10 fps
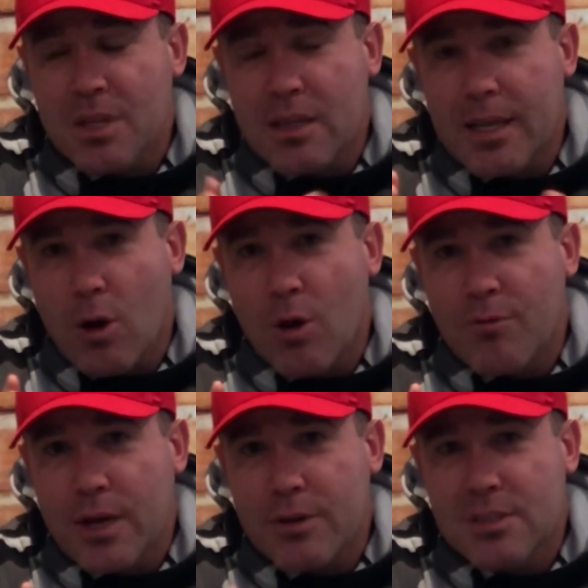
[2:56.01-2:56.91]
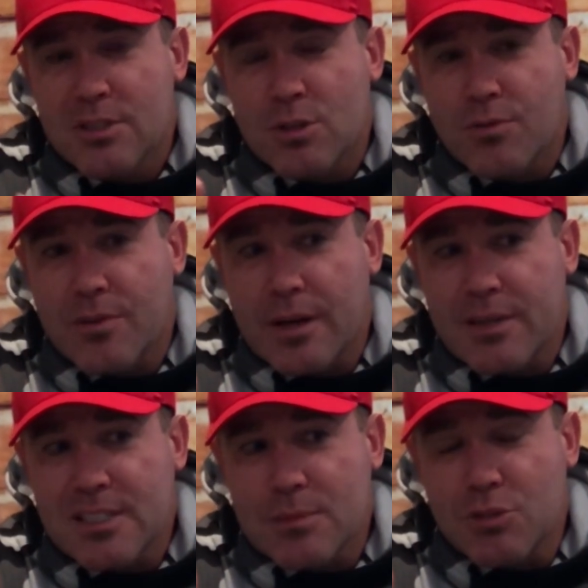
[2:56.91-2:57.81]
Like all fragrances, they're very
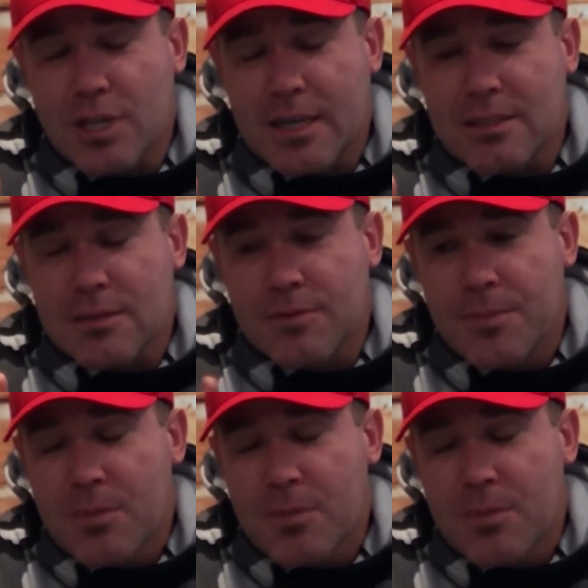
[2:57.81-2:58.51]
subjective.